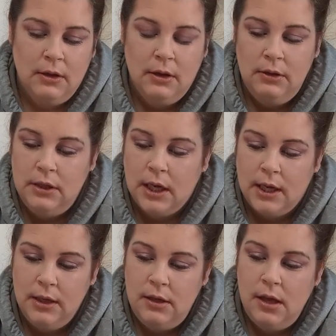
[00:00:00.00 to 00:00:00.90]

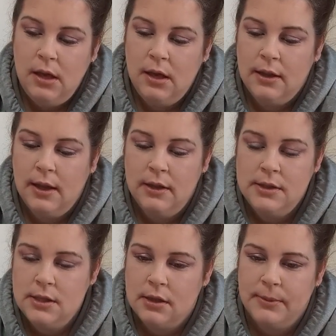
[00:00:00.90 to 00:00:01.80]
Okay, it's
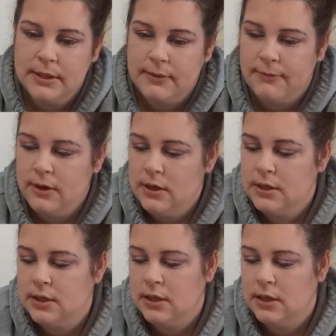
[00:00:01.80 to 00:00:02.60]
a little bit different.